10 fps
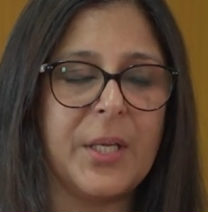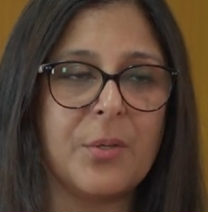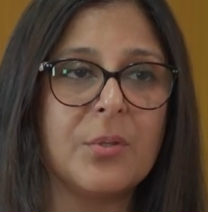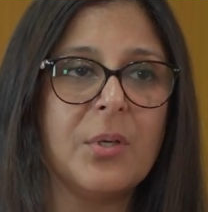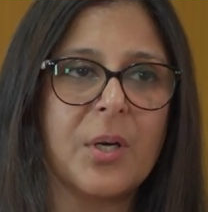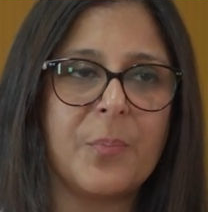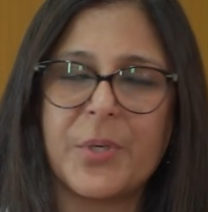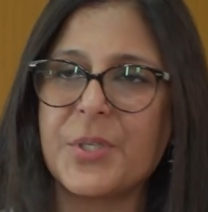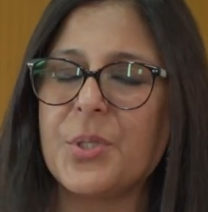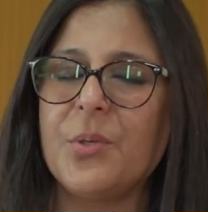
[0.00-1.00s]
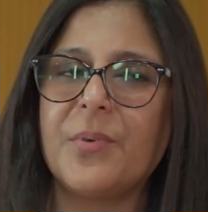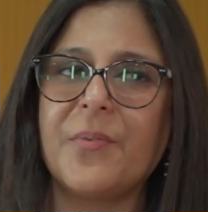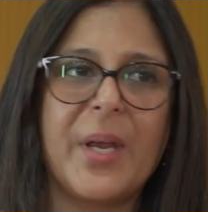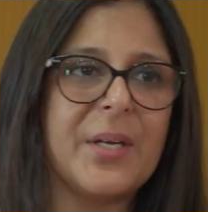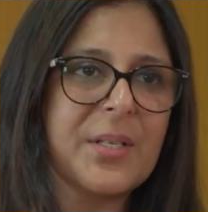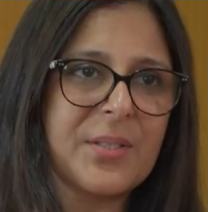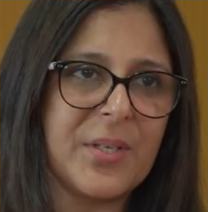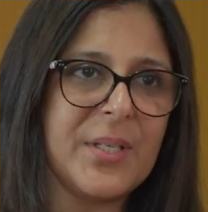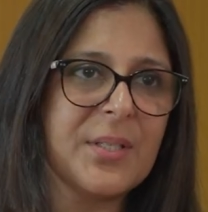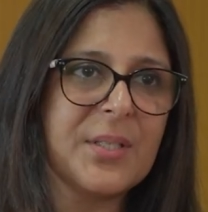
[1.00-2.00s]
could not pursue for various
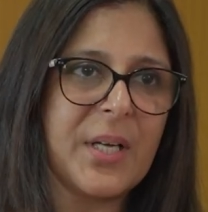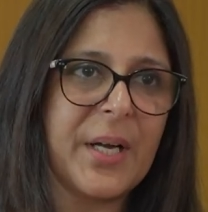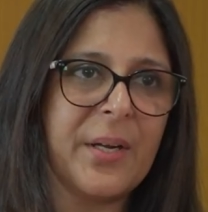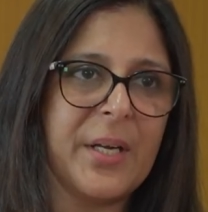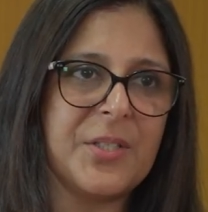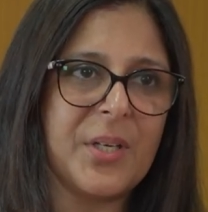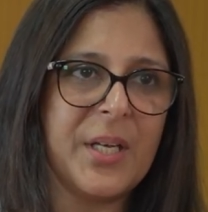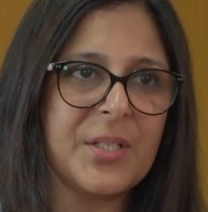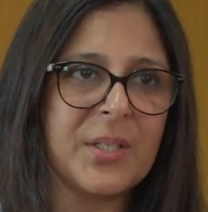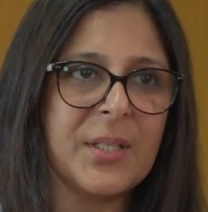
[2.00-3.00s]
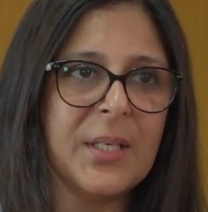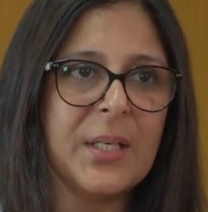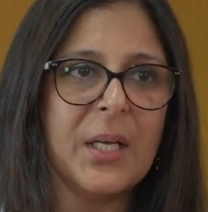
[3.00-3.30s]
reasons higher education,